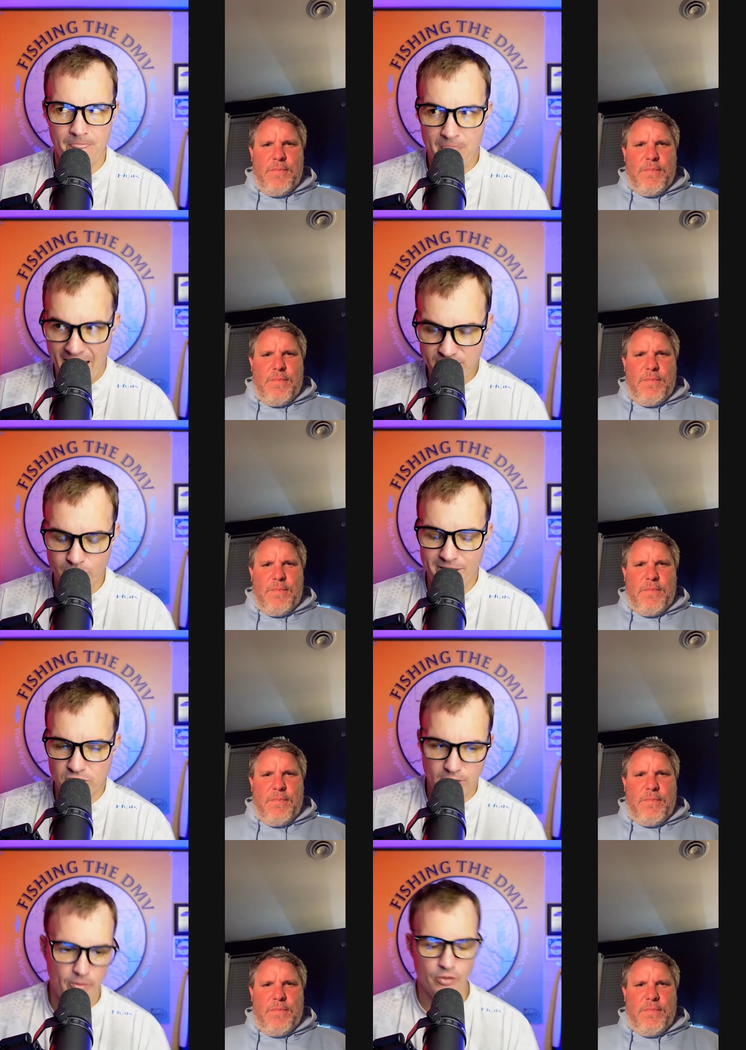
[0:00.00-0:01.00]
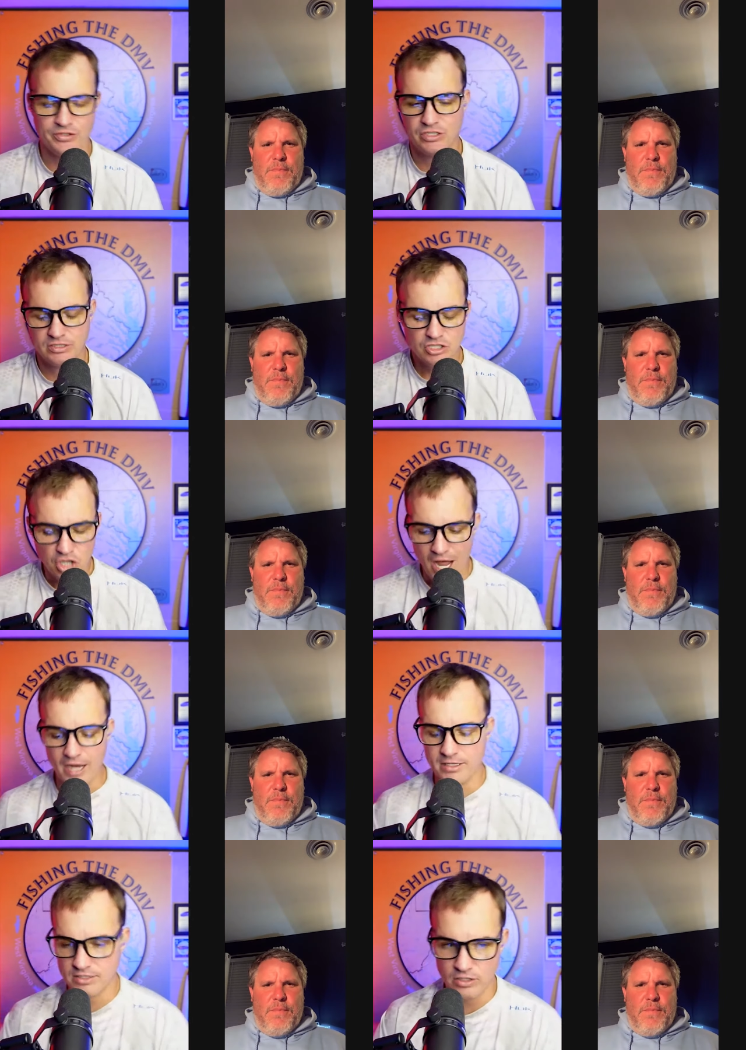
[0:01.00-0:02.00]
Speaker 1: that's what makes treble hooks
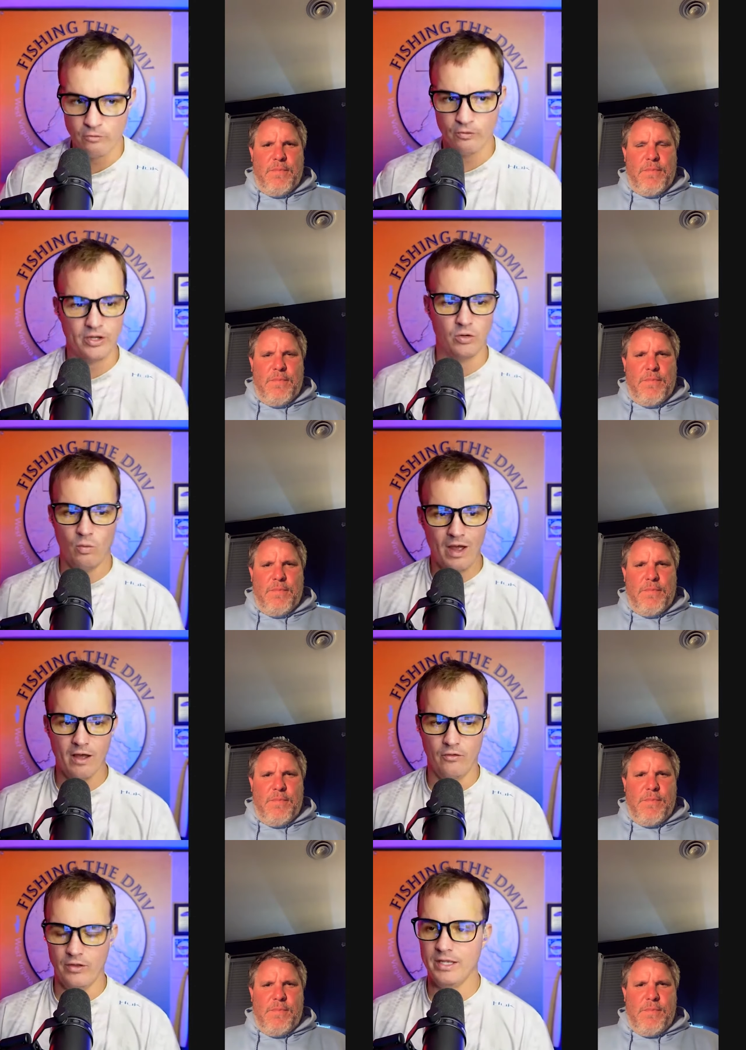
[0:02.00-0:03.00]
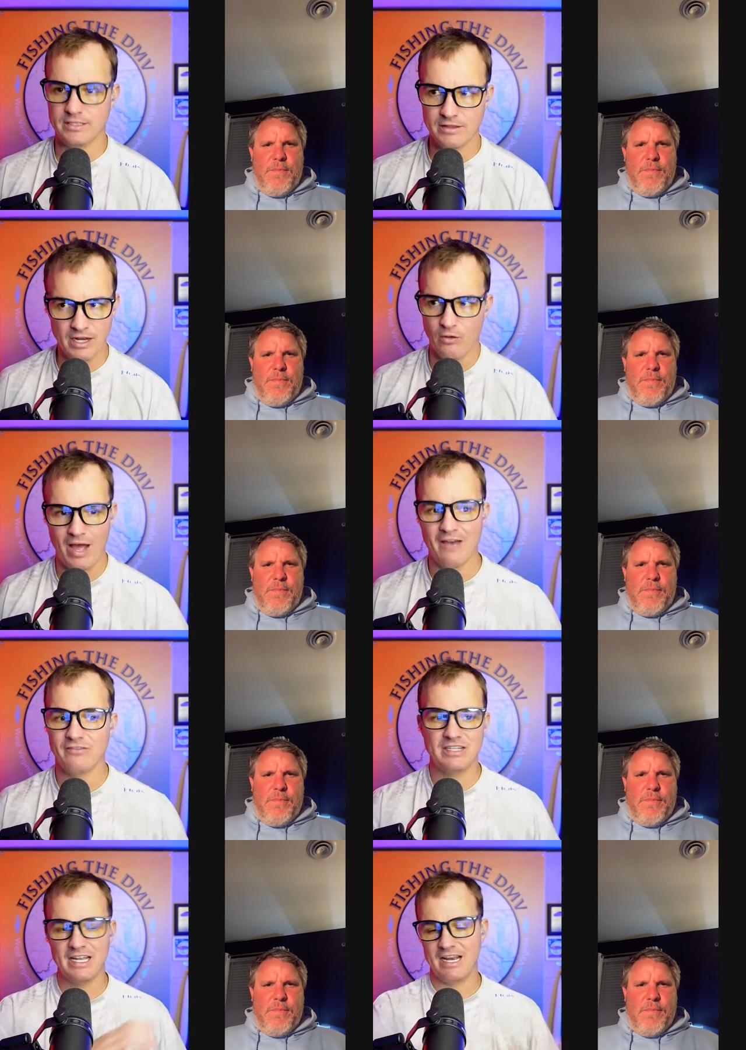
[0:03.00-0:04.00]
shine so freaking well, is they don't
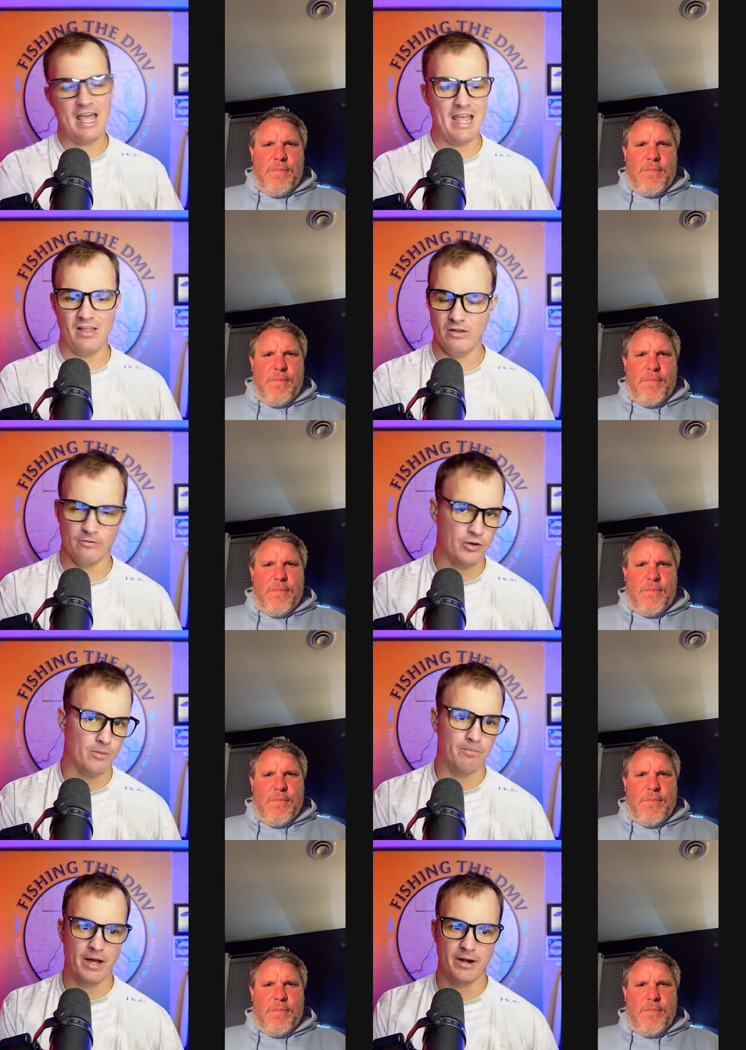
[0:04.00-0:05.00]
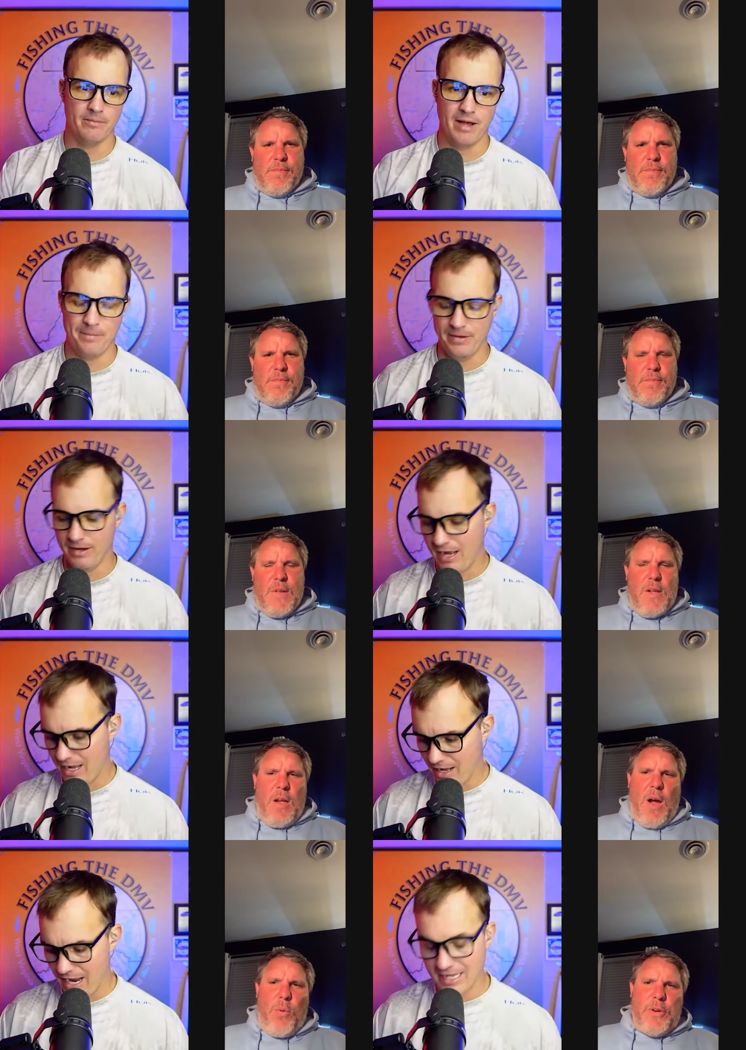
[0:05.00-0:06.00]
have to inhale it for you to button them up. And
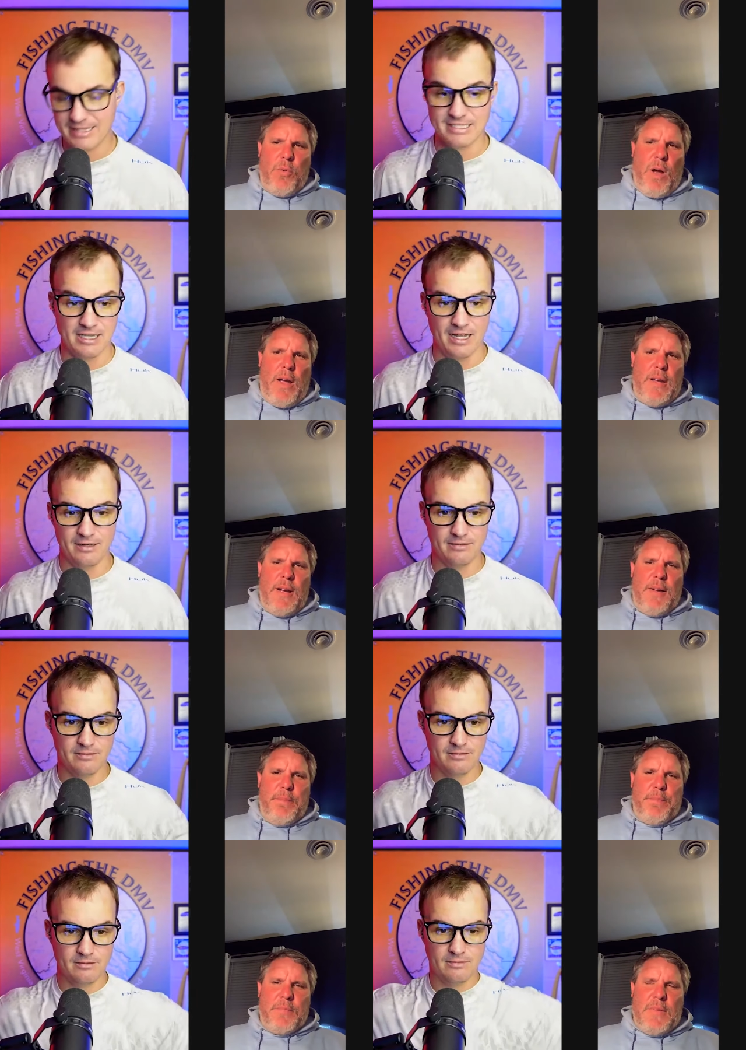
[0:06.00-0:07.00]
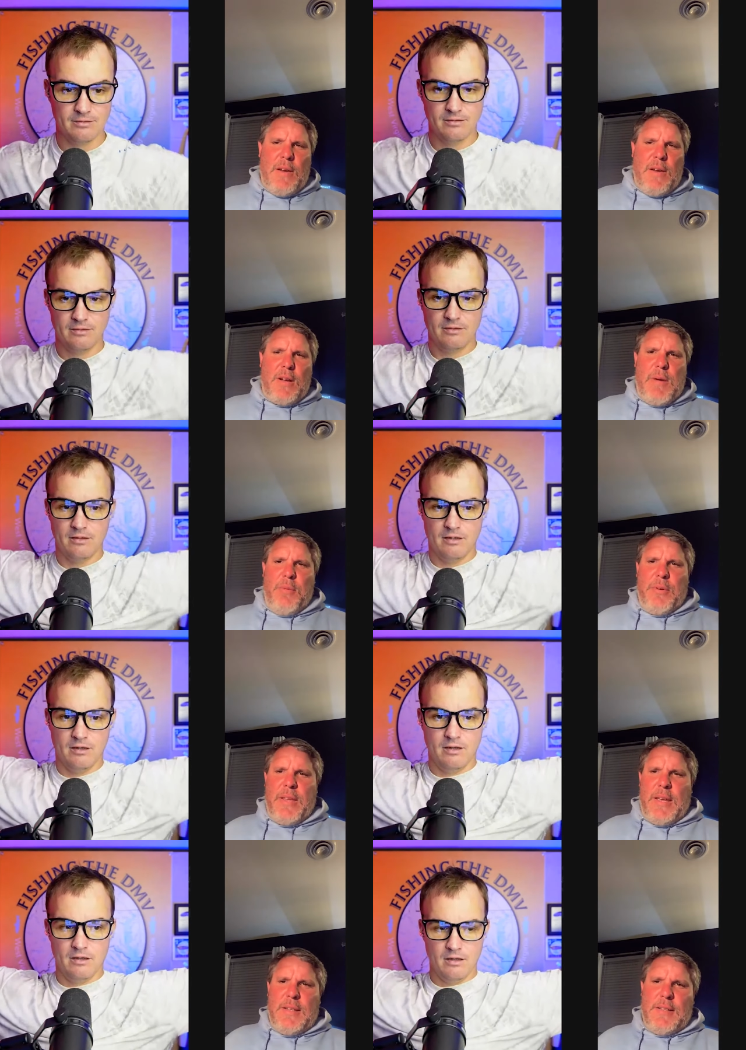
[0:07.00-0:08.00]
I
Speaker 2: get this a lot. I wonder why they don't
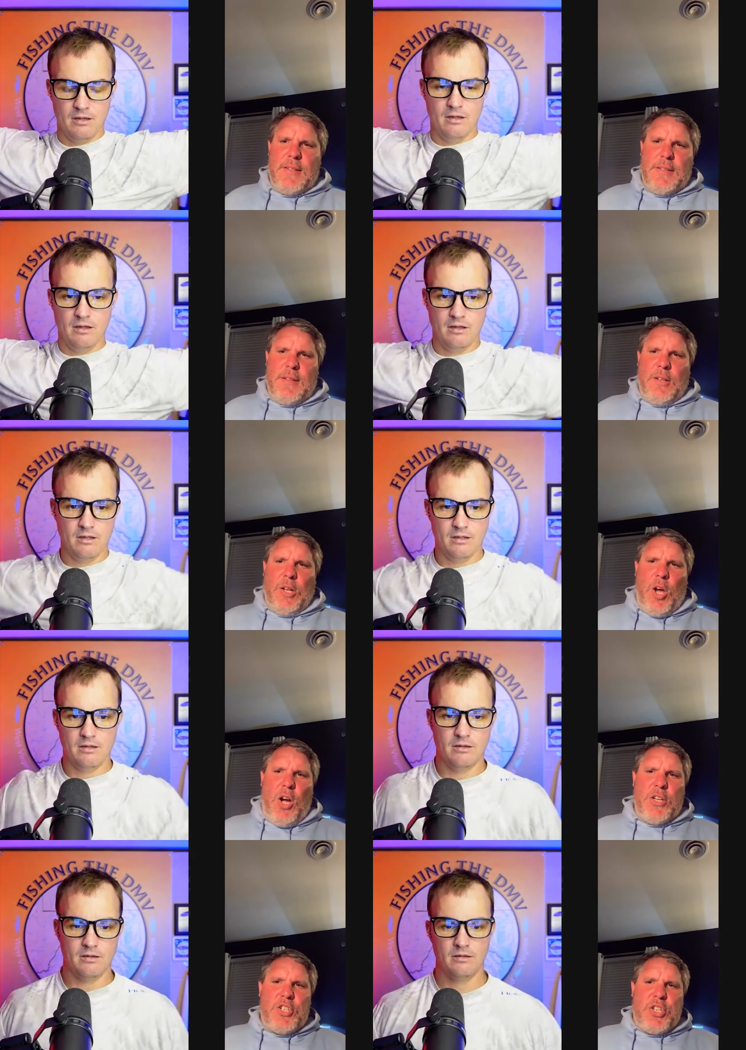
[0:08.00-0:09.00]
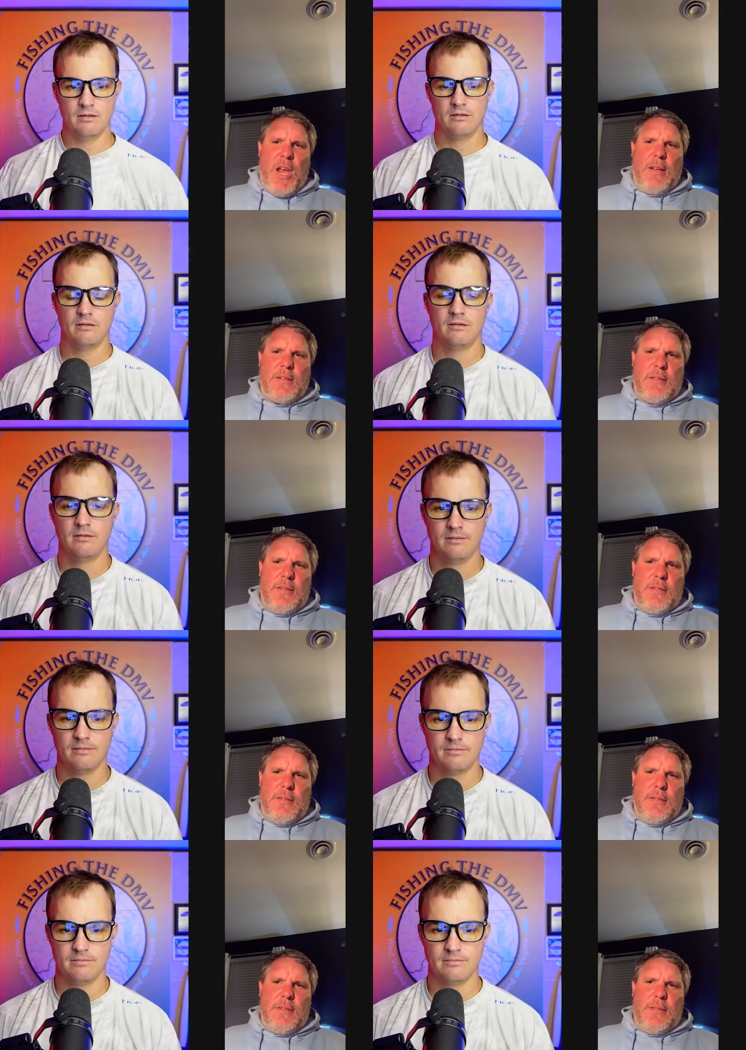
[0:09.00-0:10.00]
come out with a long shanked